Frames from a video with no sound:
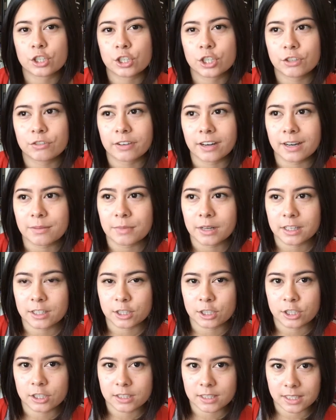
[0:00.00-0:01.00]
she very
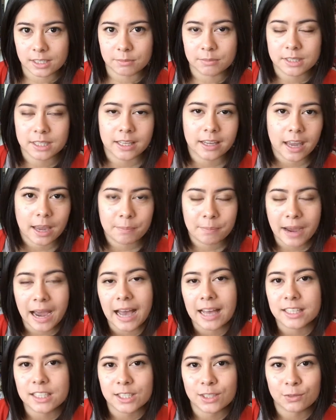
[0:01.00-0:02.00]
much seems like a
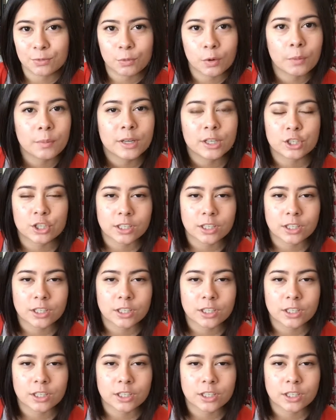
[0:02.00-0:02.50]
passive woman.